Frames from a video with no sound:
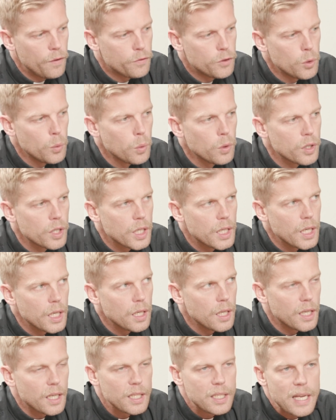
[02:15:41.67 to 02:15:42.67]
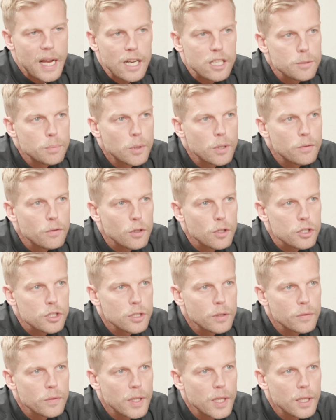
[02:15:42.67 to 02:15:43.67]
if you were to get like a textbook
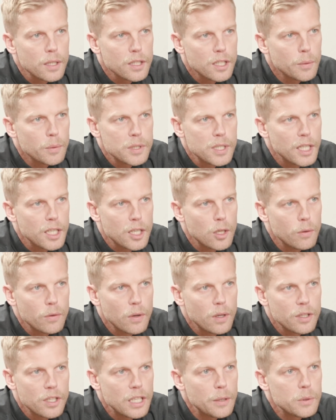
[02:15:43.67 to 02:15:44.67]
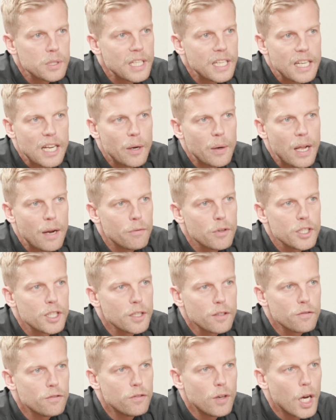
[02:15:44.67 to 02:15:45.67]
version of that, they would take out
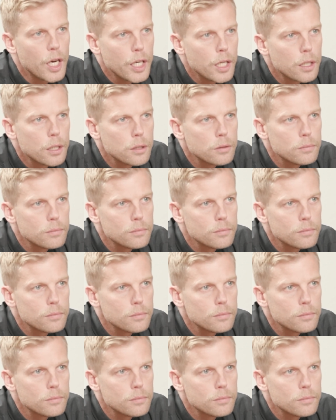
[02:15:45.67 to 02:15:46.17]
everything fun.